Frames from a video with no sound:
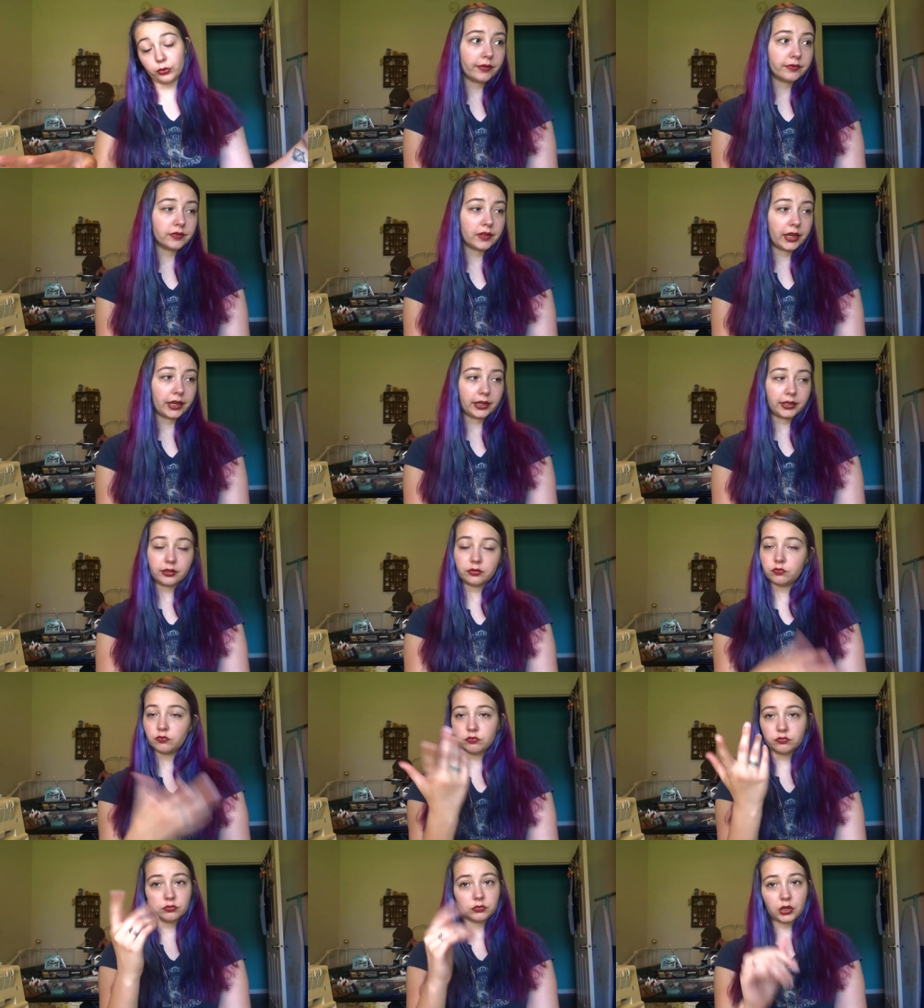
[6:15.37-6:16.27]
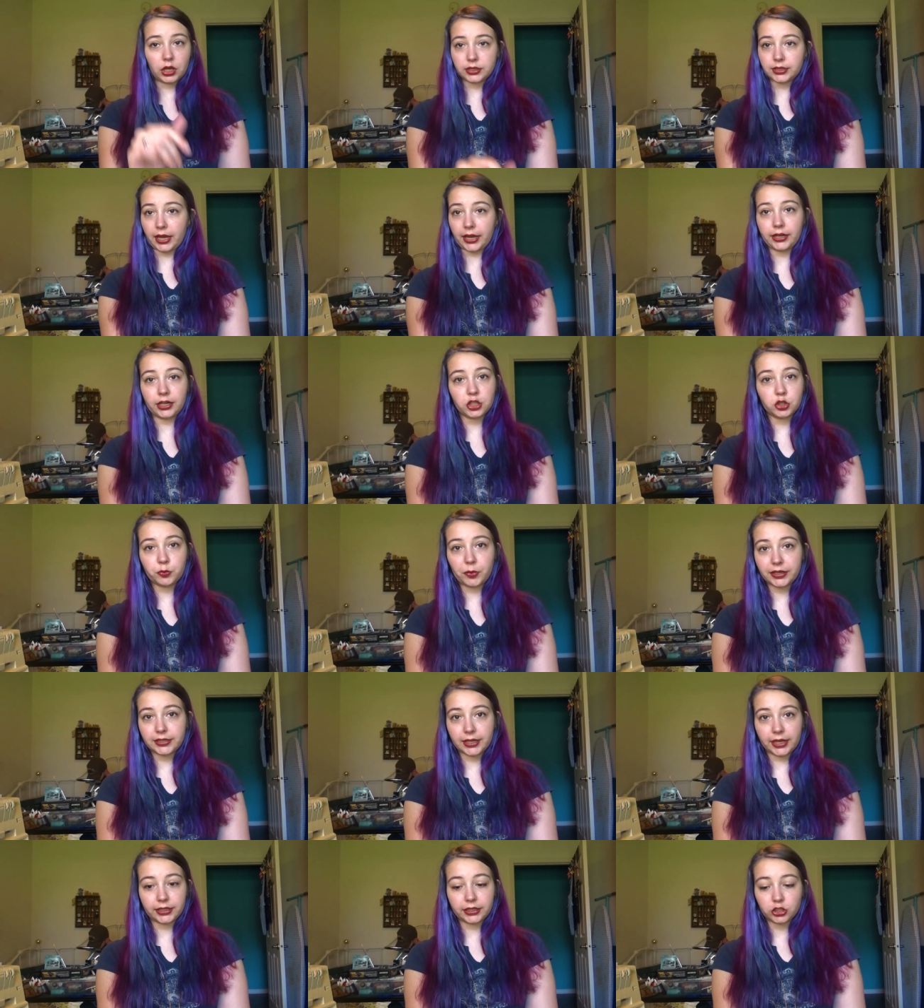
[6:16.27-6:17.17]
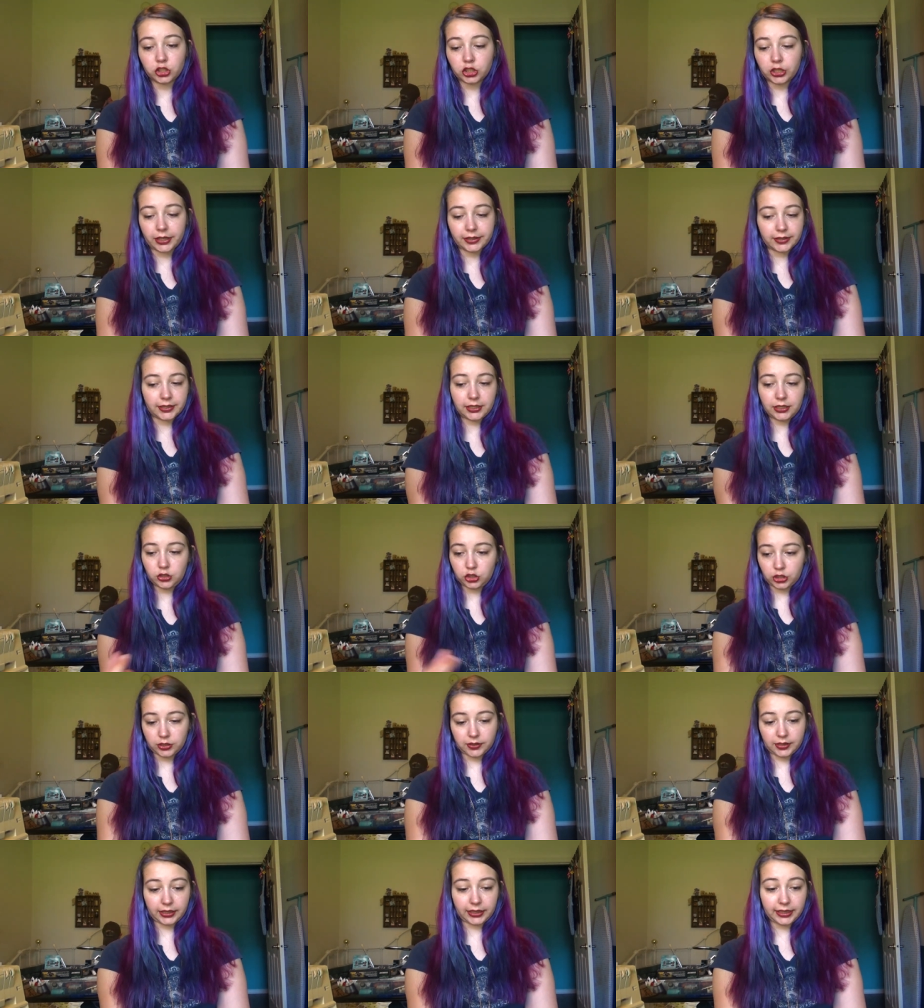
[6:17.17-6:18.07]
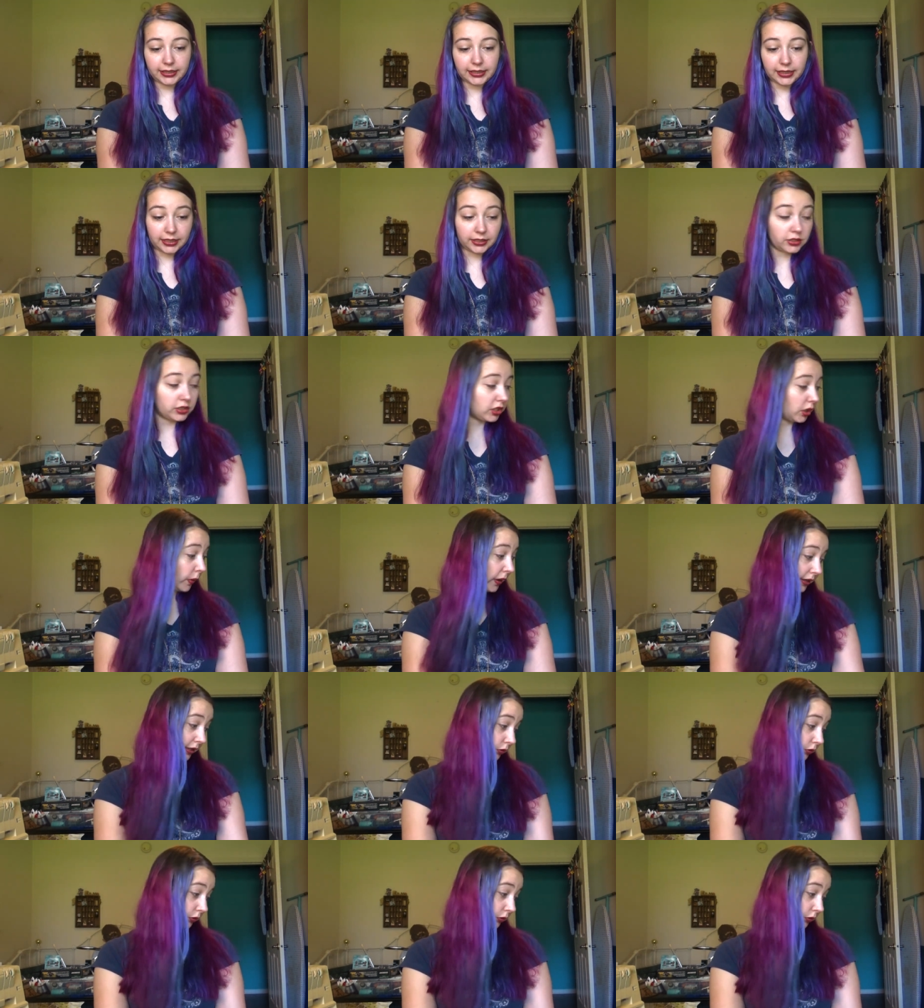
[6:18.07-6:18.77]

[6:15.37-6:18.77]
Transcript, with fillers: And then a 10 inch by 10 inch gusset, just like I did, so I